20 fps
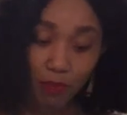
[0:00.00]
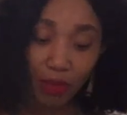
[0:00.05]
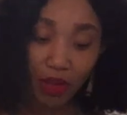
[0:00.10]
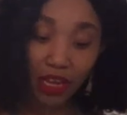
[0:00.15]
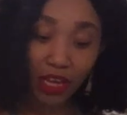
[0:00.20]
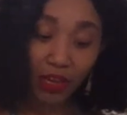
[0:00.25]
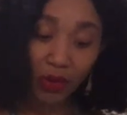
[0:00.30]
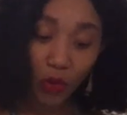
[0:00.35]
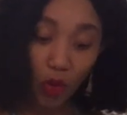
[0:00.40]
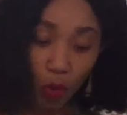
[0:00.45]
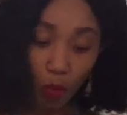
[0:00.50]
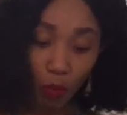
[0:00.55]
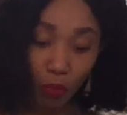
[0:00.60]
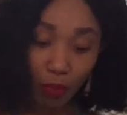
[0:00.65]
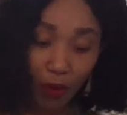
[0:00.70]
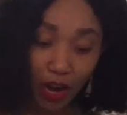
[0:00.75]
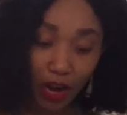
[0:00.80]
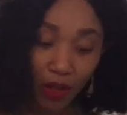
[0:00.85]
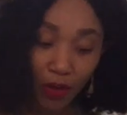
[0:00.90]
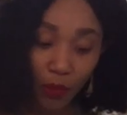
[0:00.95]
being
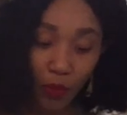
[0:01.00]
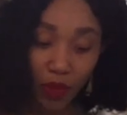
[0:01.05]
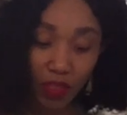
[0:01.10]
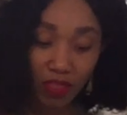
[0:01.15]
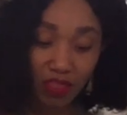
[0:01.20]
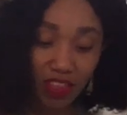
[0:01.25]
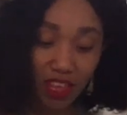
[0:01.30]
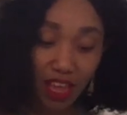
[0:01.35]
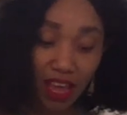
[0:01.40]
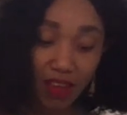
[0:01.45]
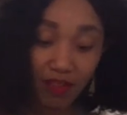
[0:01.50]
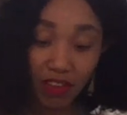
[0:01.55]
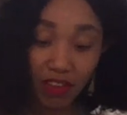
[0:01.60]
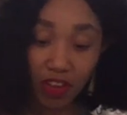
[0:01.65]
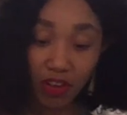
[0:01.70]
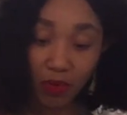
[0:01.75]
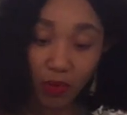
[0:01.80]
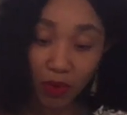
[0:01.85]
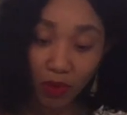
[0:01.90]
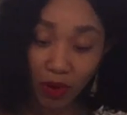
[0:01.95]
incorporated with the
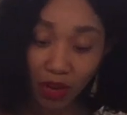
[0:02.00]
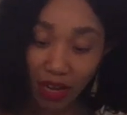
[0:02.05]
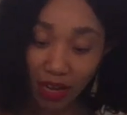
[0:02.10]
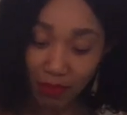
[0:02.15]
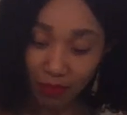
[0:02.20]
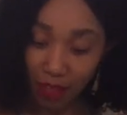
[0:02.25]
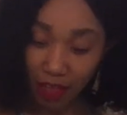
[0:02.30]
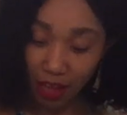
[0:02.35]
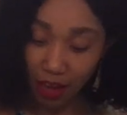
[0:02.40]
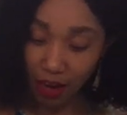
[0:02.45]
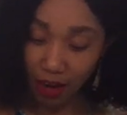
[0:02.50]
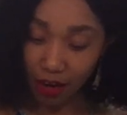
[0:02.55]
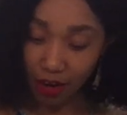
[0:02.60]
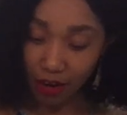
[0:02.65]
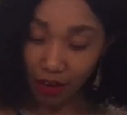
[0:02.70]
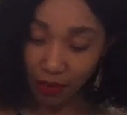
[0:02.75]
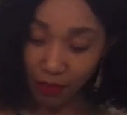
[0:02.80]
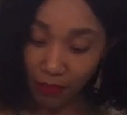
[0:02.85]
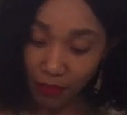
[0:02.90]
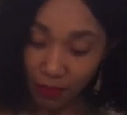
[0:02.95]
heavy cream
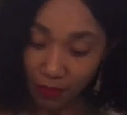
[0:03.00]
there.